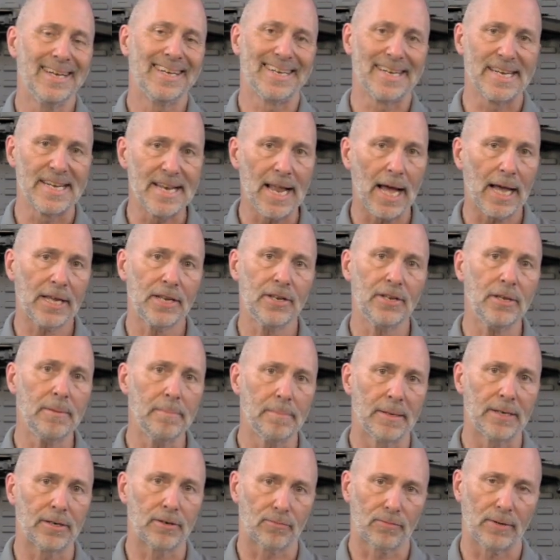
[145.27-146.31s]

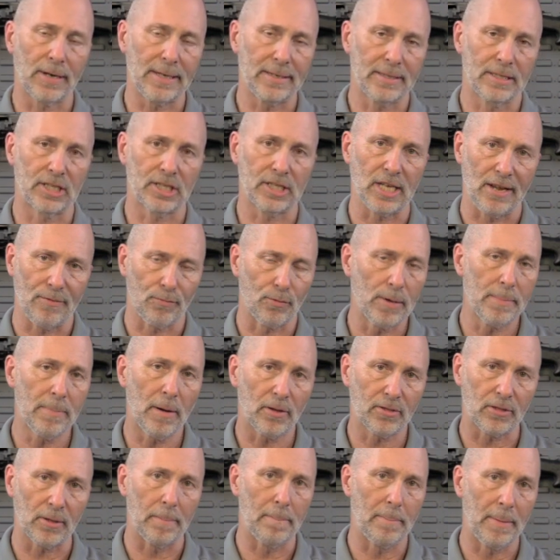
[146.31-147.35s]
90-minute rated safe. We
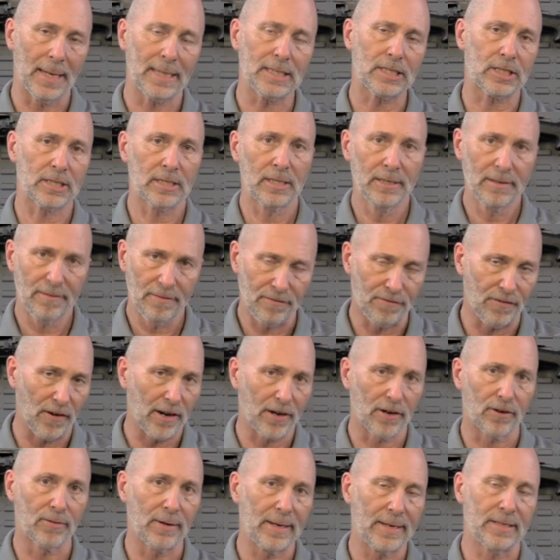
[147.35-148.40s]
bought the best
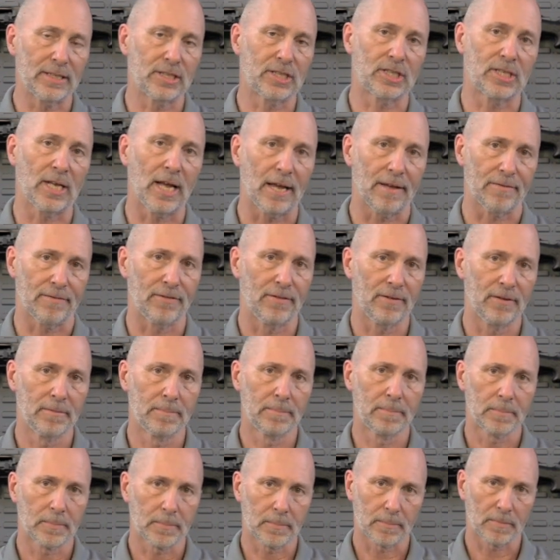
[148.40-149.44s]
fire-rated safe
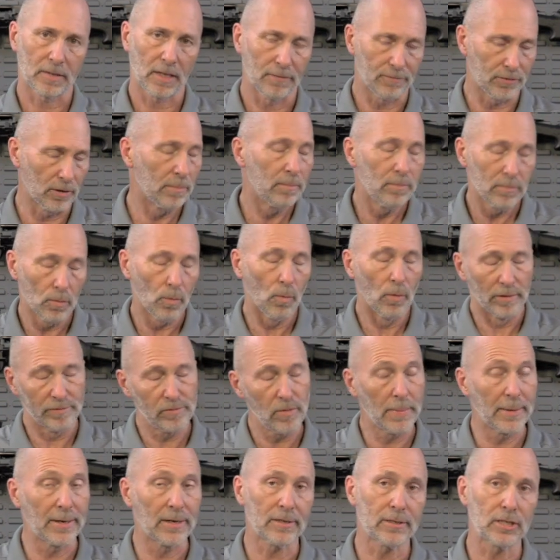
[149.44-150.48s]
from one of
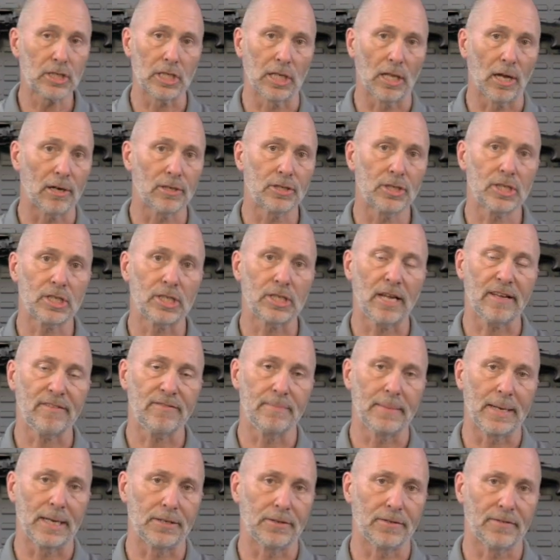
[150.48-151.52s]
America's largest safe
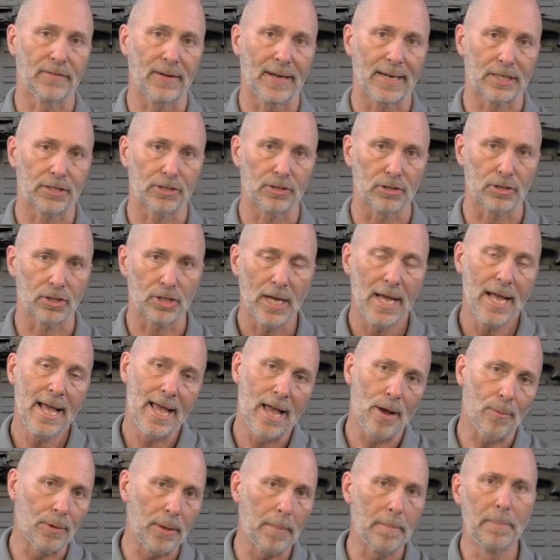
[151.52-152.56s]
manufacturers,
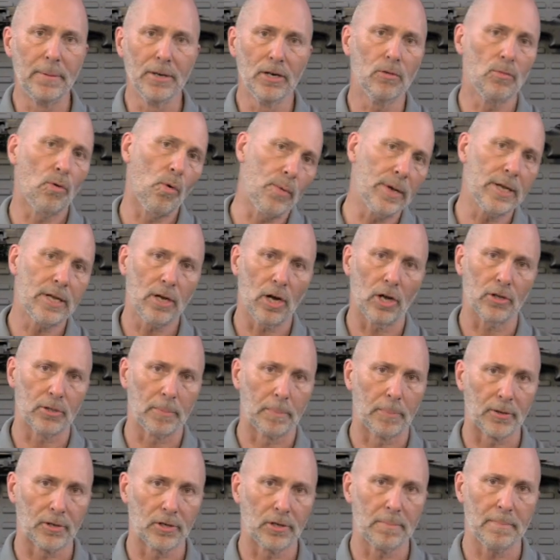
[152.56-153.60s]
and we built what we called the
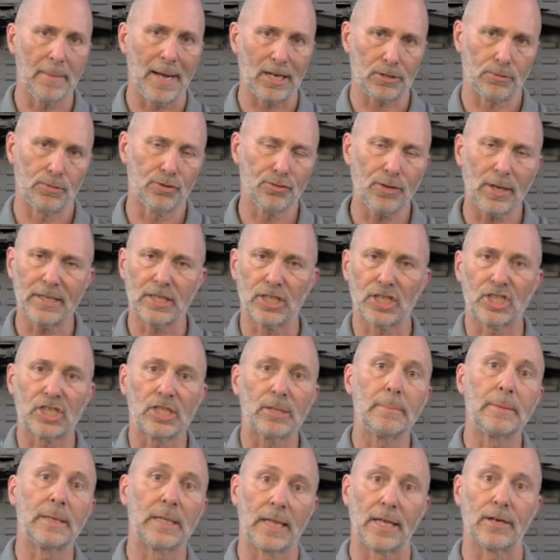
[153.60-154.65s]
burn box. We tried to
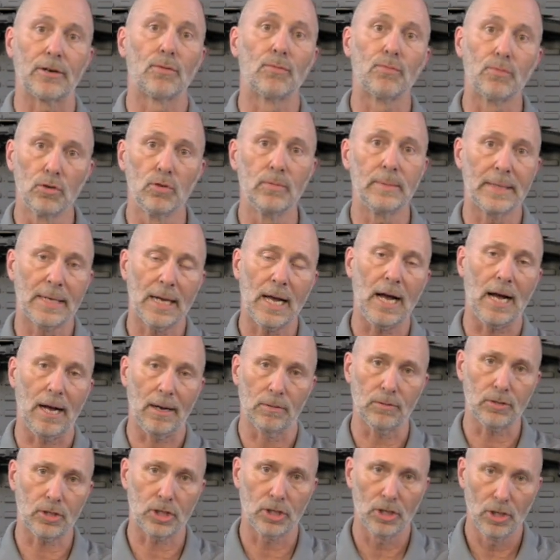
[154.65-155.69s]
simulate a room in a
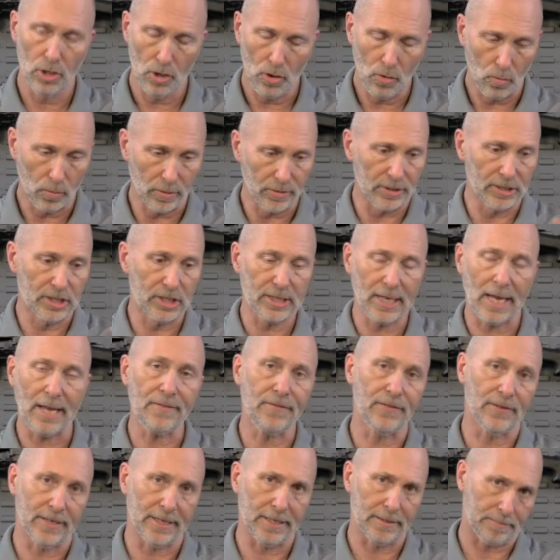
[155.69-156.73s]
house with a
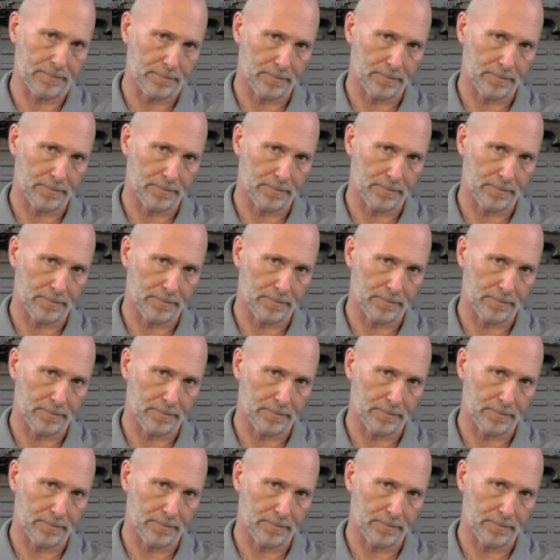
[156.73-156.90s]
safe in it.